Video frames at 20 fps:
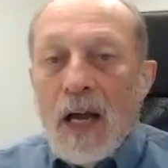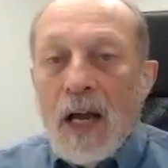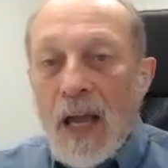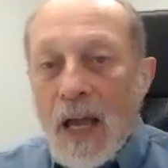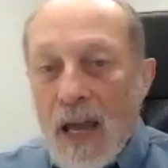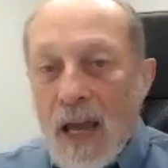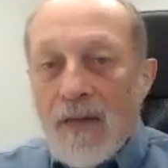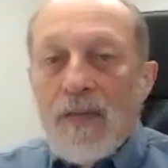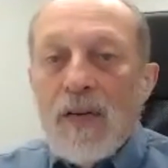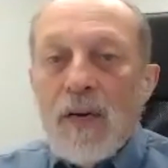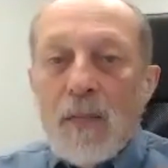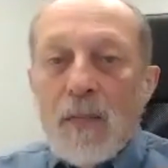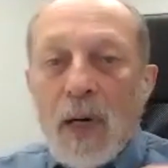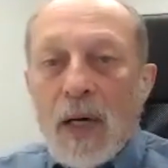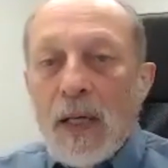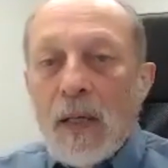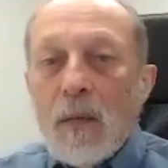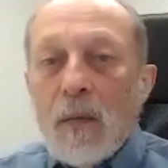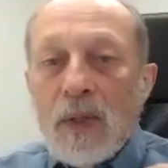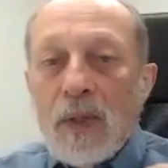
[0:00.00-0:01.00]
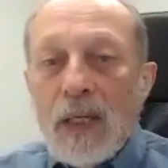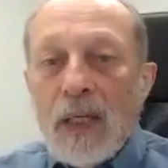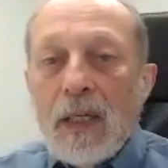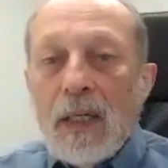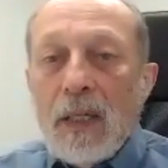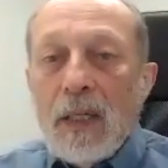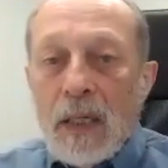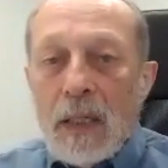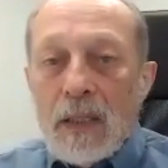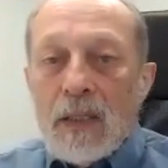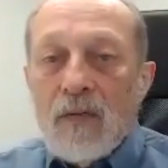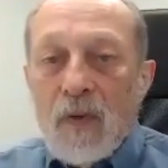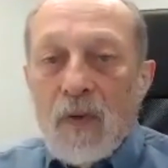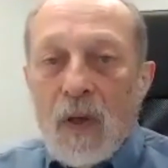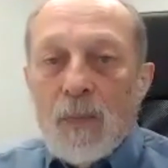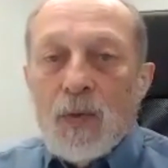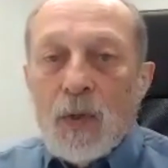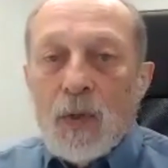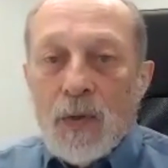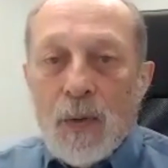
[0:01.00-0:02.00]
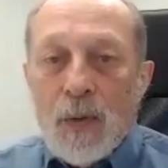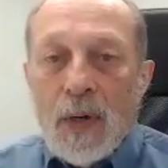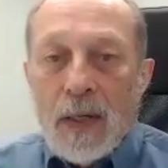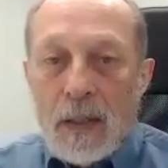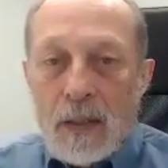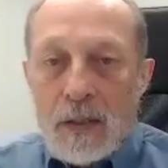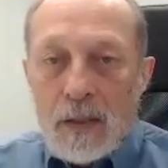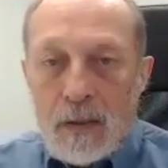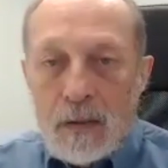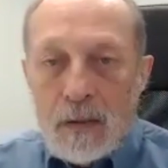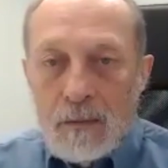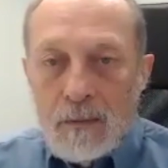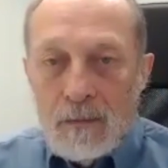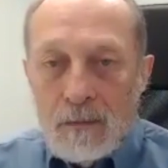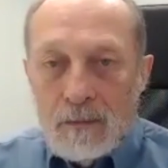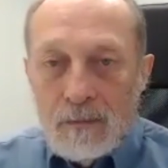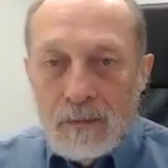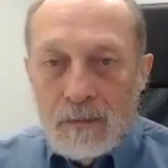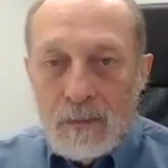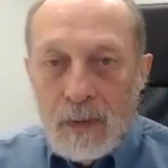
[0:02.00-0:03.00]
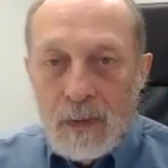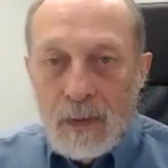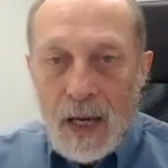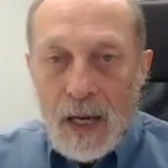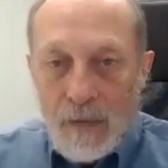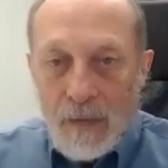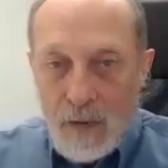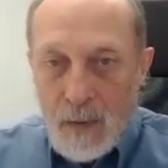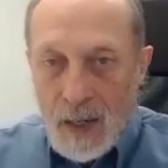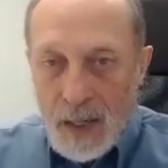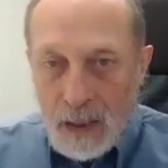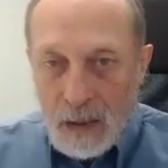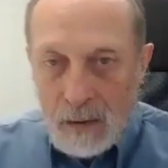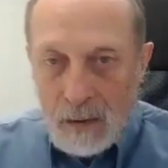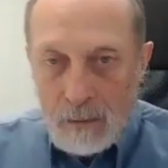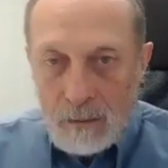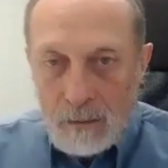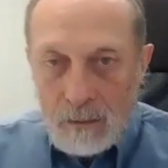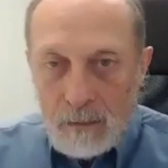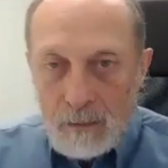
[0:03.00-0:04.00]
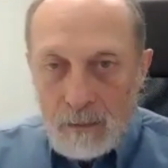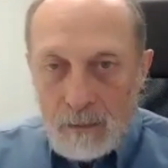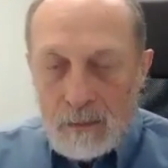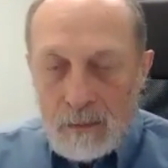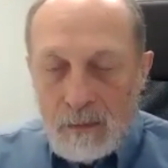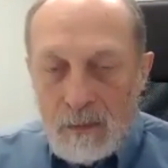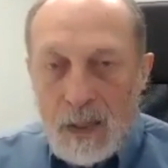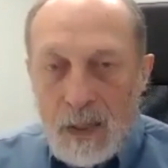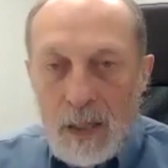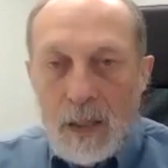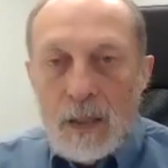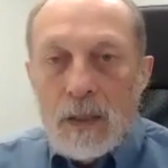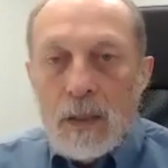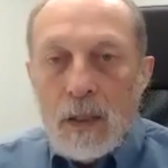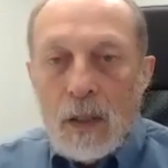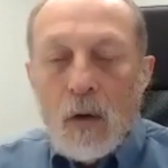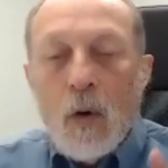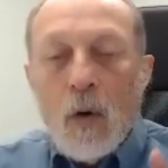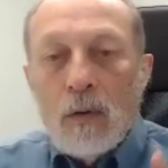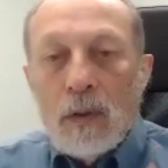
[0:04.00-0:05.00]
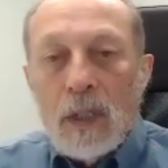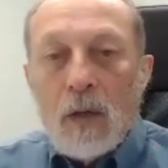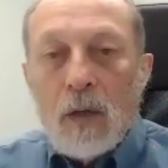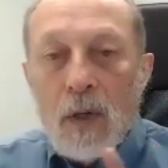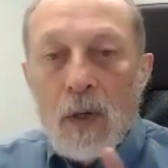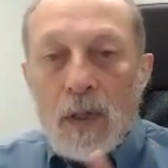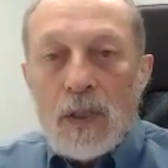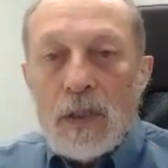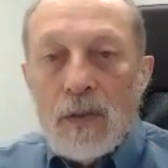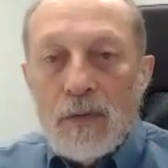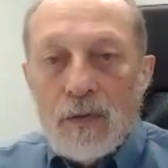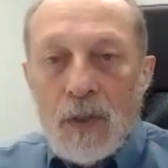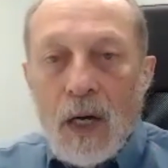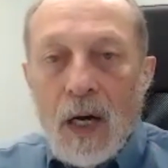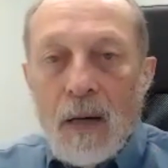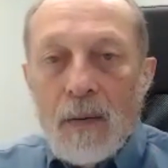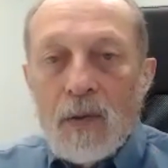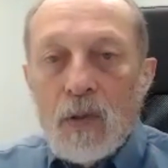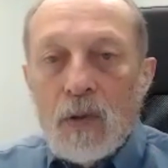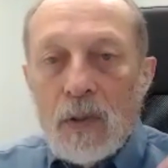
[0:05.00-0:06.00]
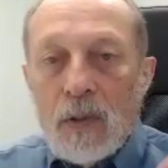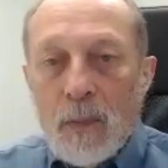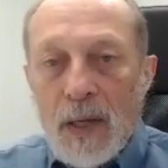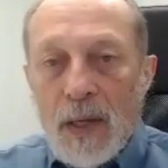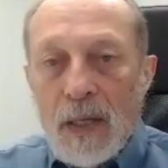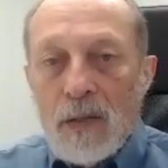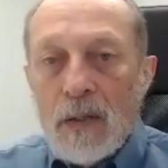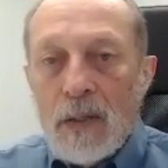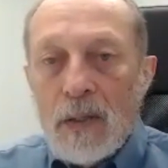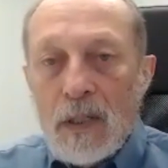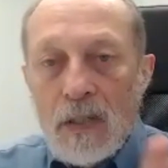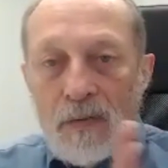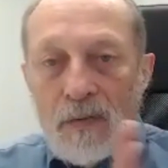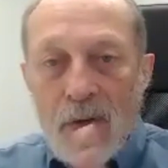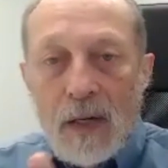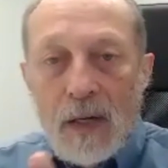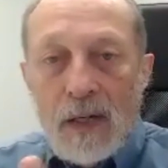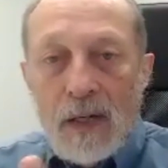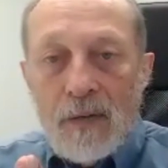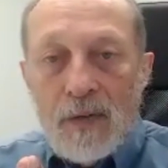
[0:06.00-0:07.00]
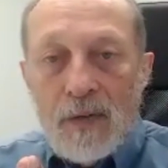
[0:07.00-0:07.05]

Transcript: Everybody with EDS develops arthritis. Everybody. It's only a question of time. So it depends on the severity of